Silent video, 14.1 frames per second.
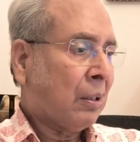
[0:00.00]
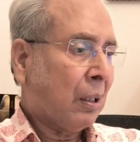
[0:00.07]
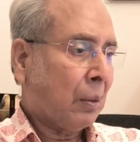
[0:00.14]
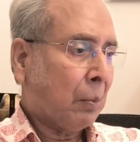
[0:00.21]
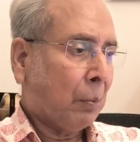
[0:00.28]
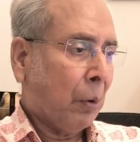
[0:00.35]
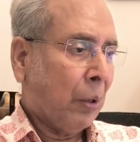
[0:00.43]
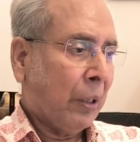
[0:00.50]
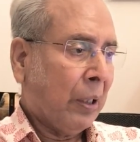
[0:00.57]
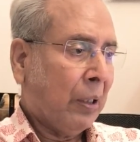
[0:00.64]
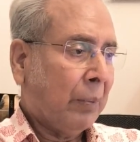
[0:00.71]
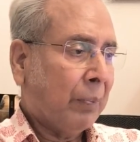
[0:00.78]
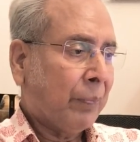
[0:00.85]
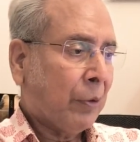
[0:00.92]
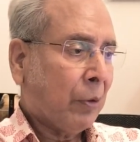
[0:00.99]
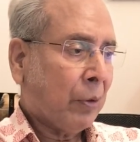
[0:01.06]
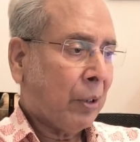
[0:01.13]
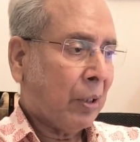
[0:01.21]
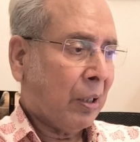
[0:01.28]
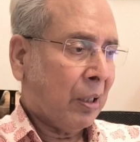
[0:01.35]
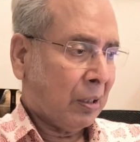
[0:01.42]
turmoil
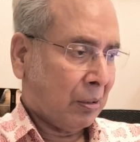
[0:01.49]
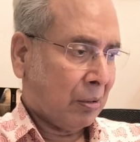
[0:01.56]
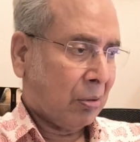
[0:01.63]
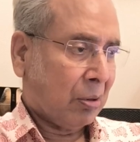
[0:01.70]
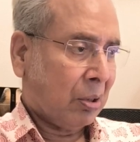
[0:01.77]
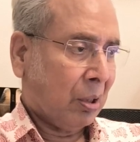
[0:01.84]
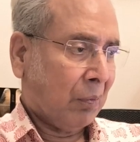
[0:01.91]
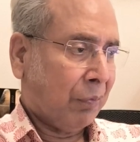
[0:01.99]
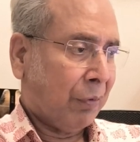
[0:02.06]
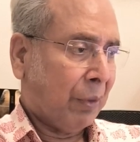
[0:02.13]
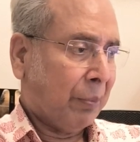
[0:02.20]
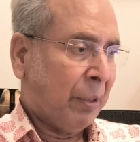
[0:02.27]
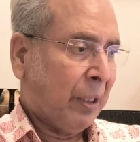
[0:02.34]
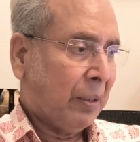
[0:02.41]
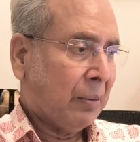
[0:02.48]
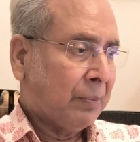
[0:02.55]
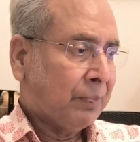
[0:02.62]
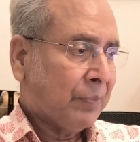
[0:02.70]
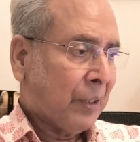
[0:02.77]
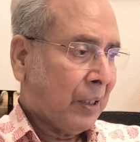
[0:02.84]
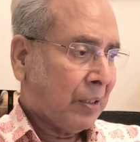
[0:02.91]
on Earth,
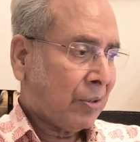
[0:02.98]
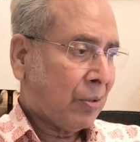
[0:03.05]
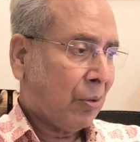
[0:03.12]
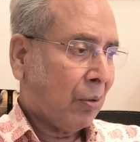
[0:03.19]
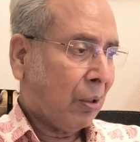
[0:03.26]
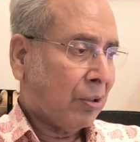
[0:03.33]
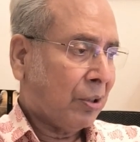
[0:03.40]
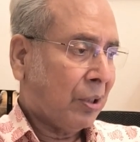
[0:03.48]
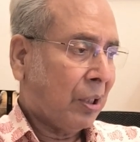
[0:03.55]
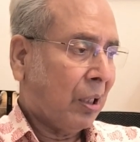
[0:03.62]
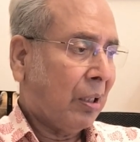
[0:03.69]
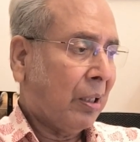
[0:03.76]
confirming astrology,